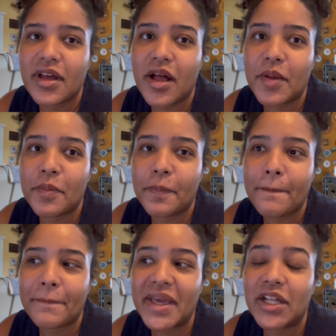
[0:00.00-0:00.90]
And
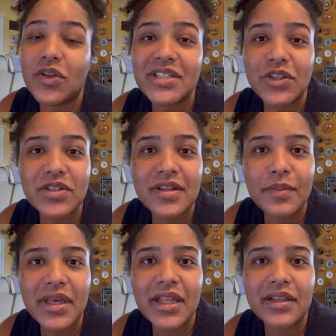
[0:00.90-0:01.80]
it looks like there's gonna
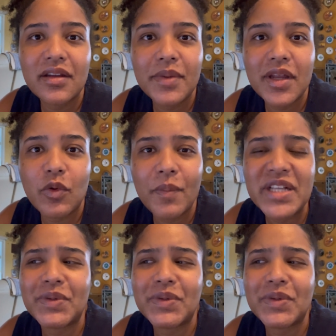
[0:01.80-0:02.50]
be a little bit of romance,